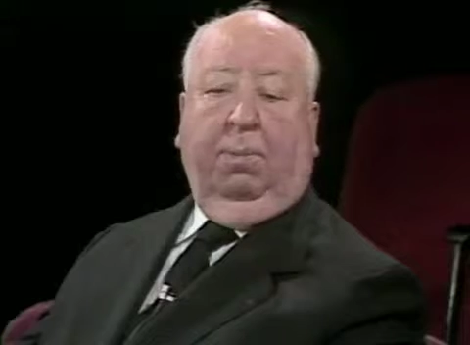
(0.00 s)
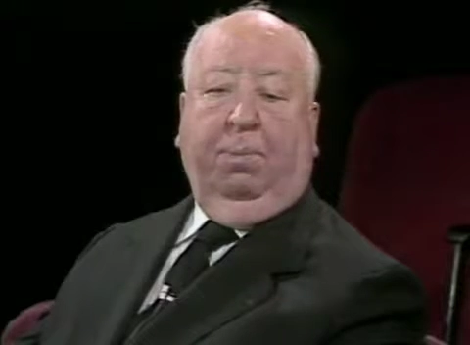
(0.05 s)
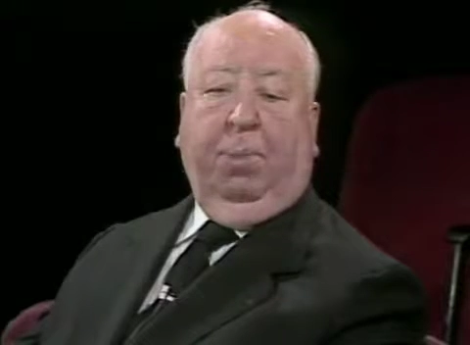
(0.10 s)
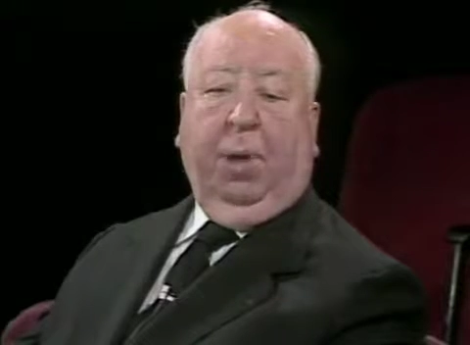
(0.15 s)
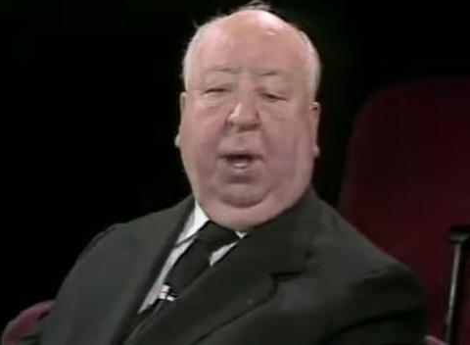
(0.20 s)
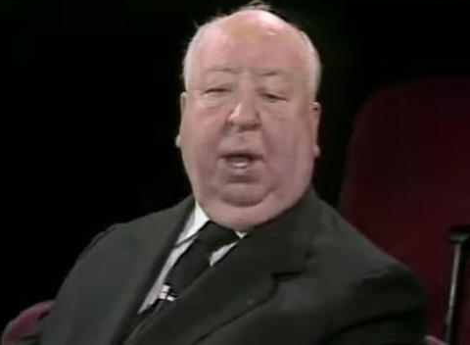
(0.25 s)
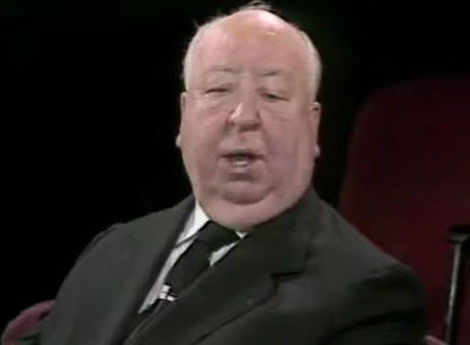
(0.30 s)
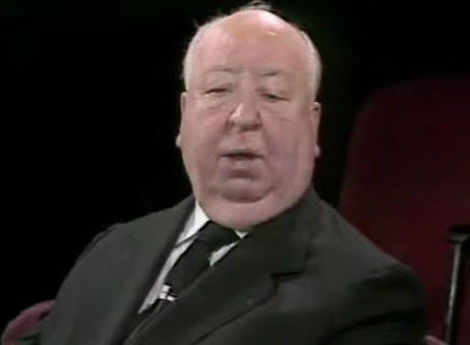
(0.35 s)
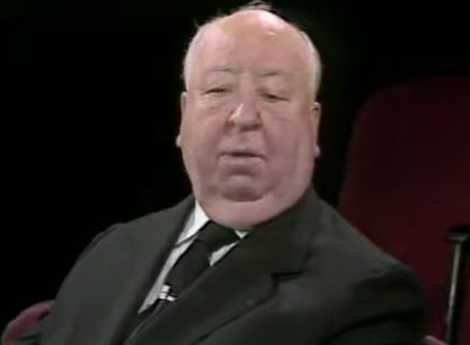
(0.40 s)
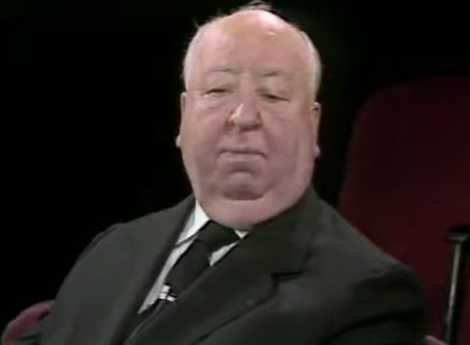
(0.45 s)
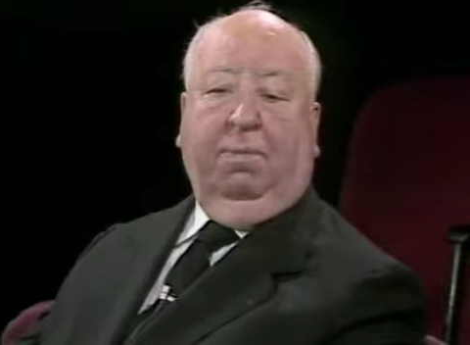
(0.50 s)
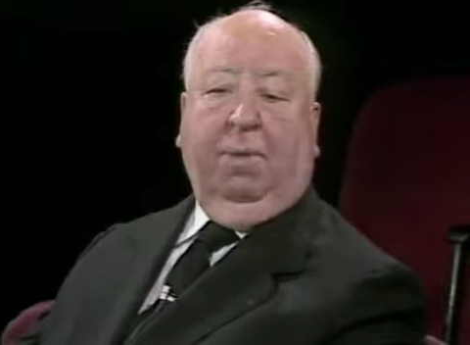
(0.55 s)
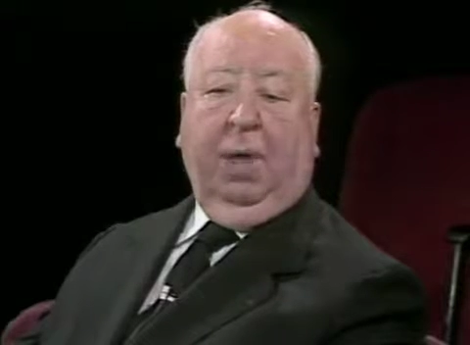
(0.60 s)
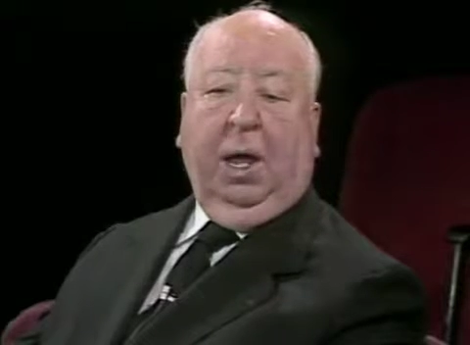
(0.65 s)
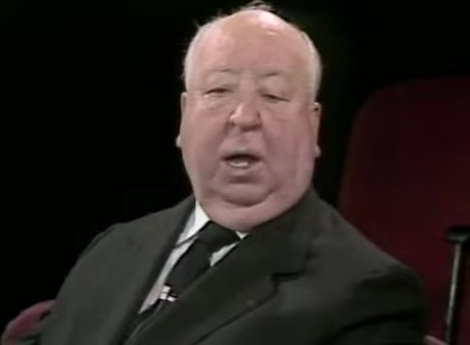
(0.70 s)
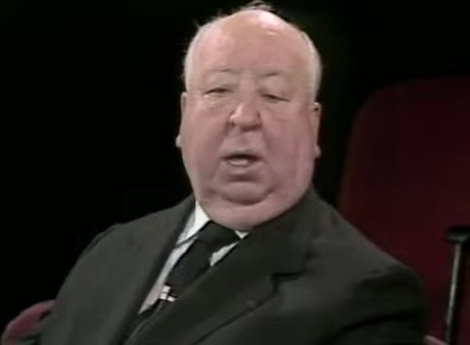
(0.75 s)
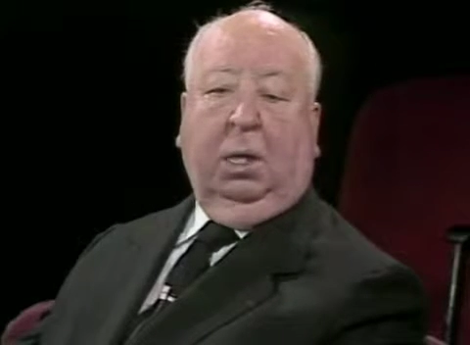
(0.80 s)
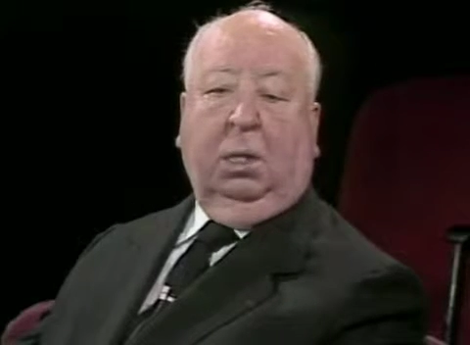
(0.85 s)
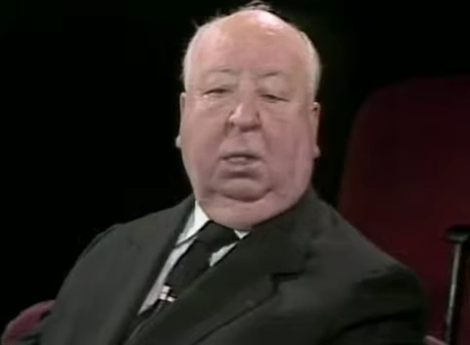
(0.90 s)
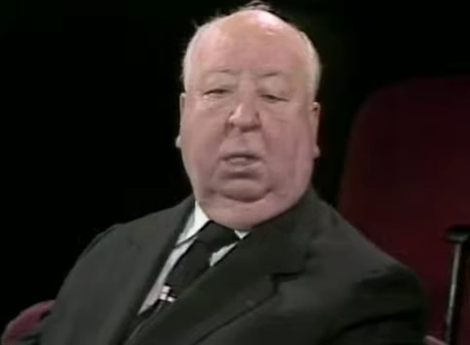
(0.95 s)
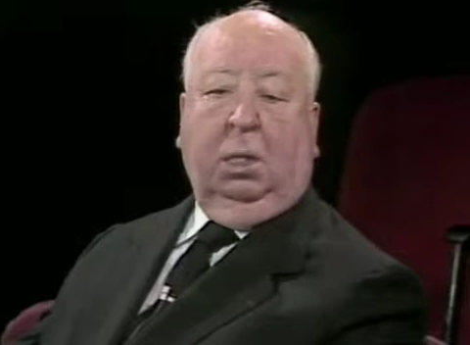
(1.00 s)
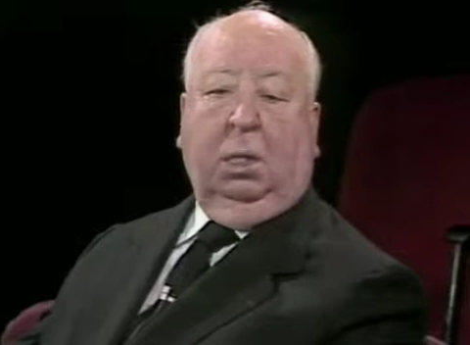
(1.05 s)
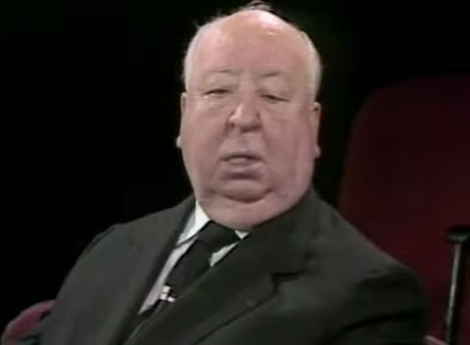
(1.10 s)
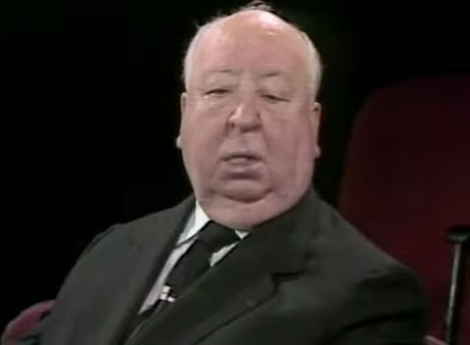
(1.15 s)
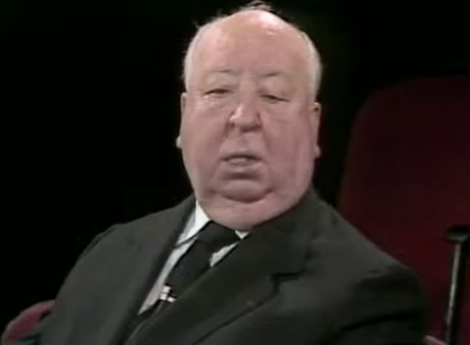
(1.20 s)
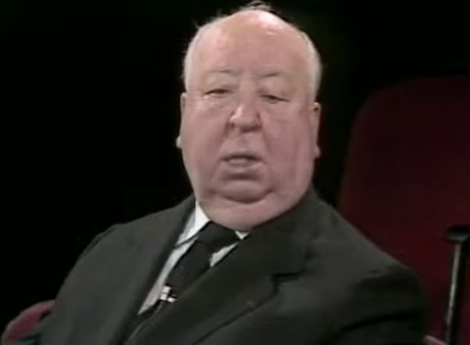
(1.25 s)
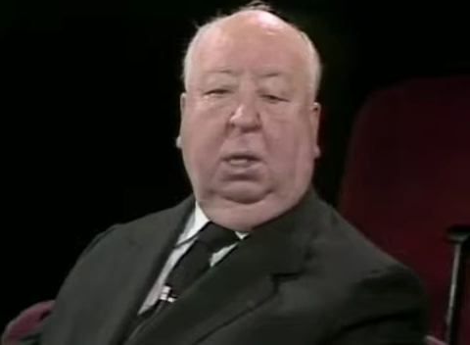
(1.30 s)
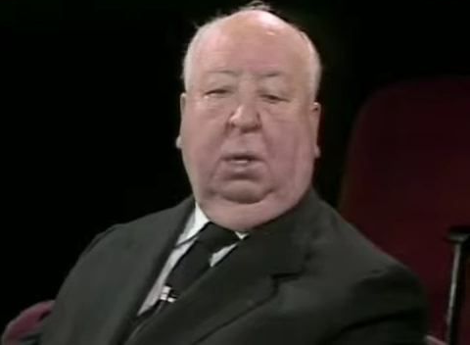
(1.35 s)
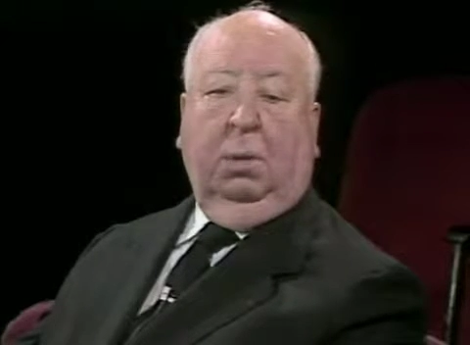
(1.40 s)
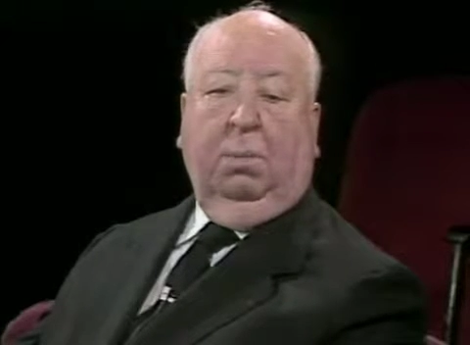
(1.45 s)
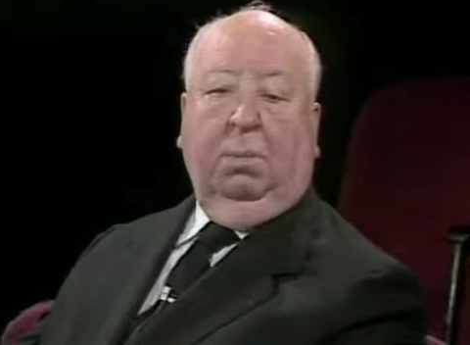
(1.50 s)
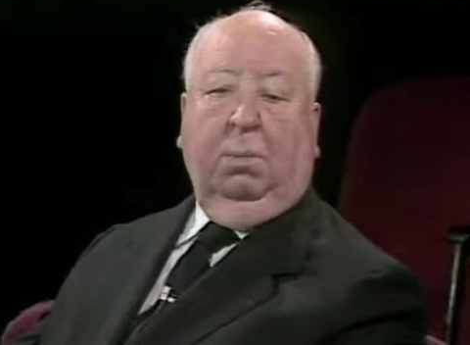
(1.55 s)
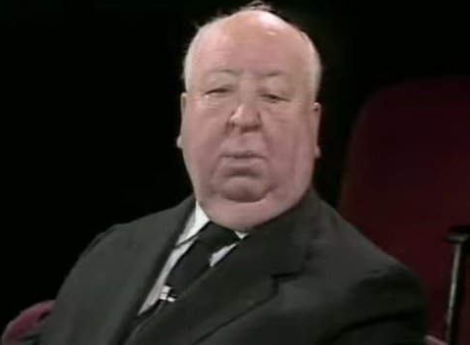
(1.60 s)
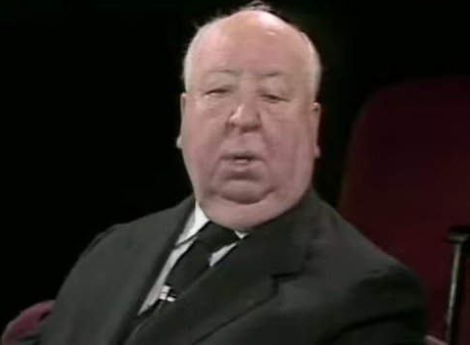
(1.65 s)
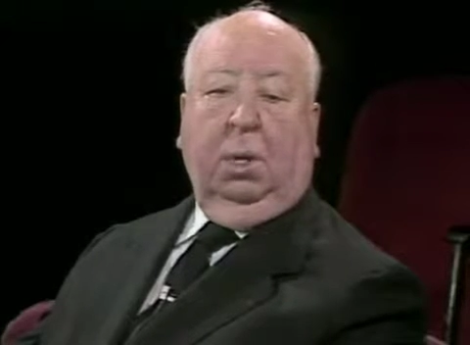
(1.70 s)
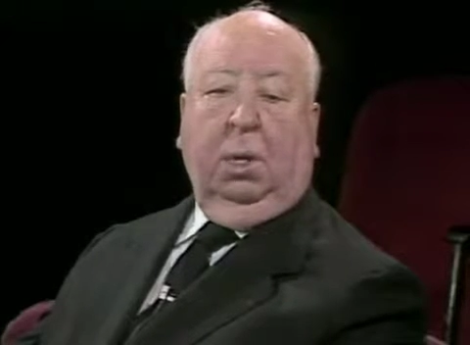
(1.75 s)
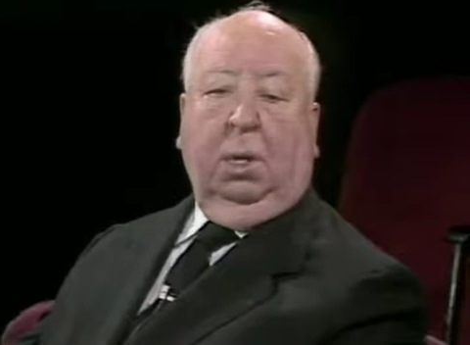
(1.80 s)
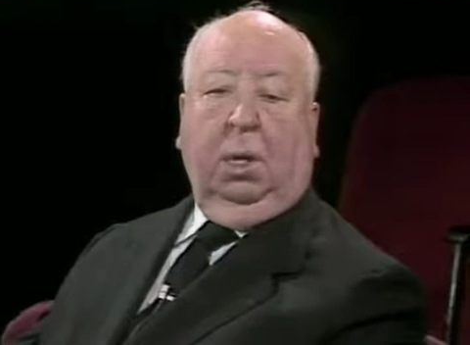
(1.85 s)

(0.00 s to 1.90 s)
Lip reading: by the fact that